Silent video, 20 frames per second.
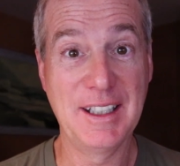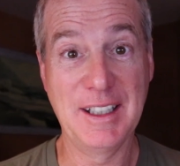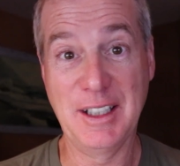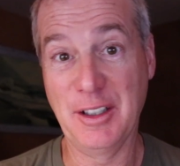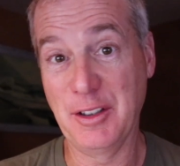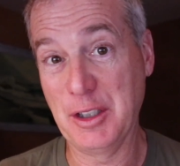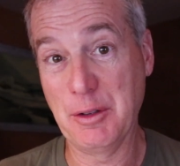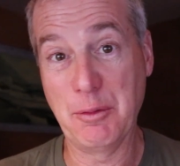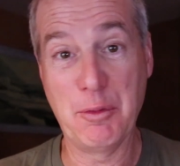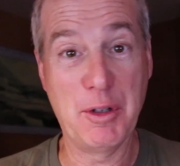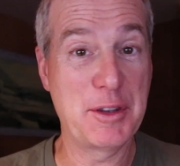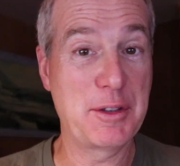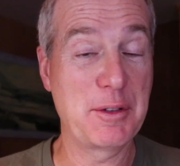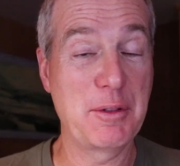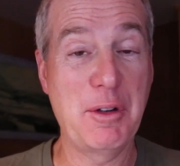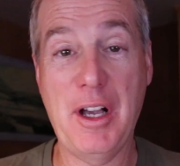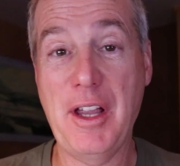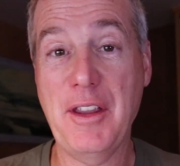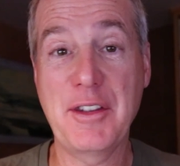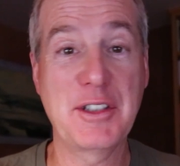You know, you went
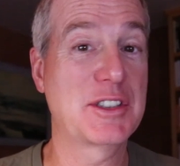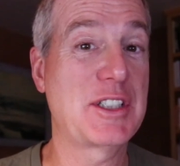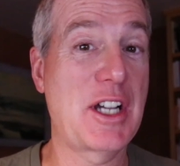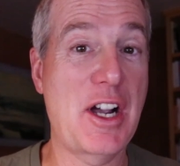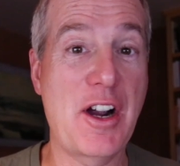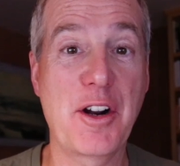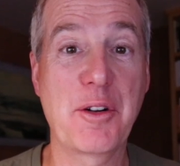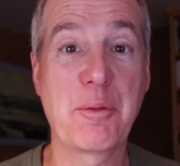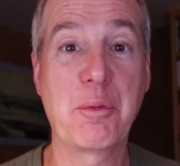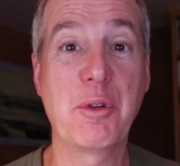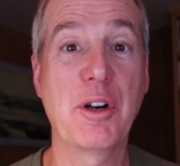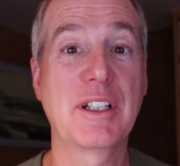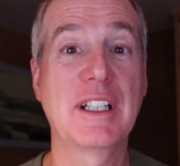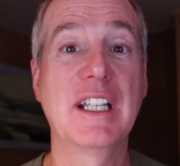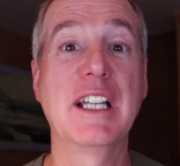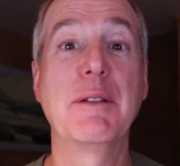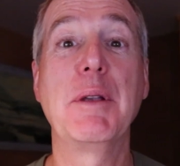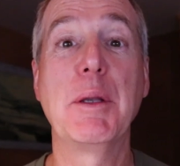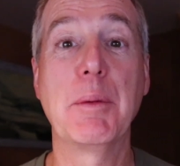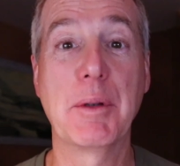through all this hard work to
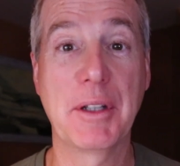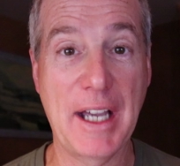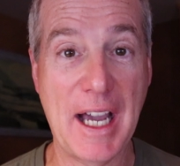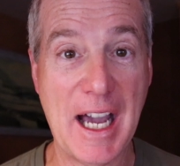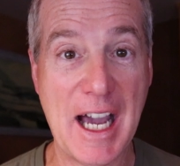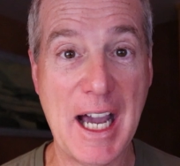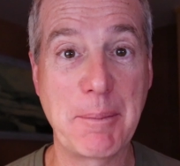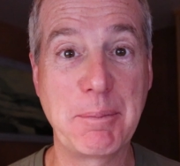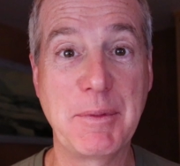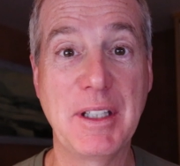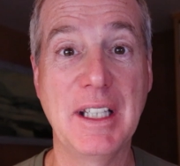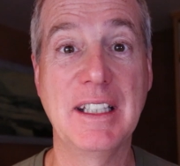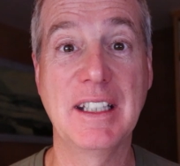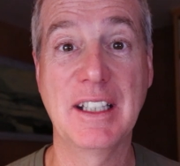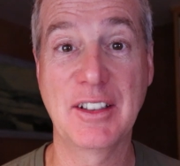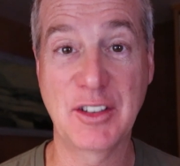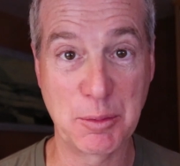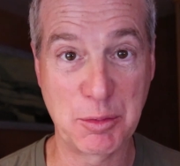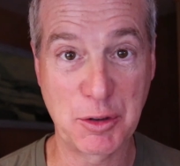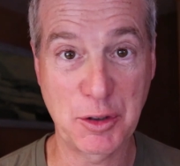get people to opt in,
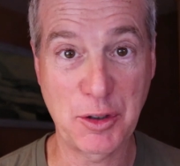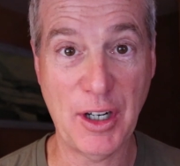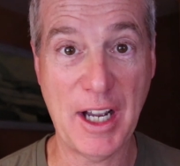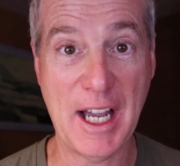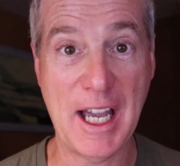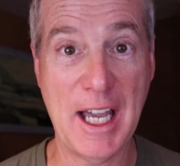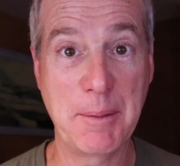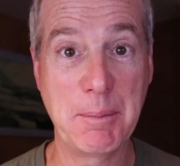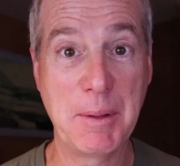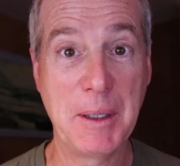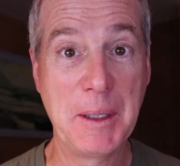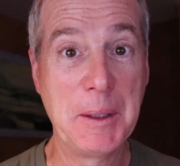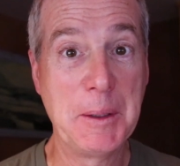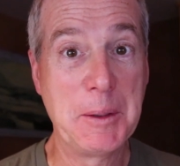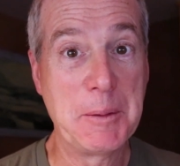to subscribe,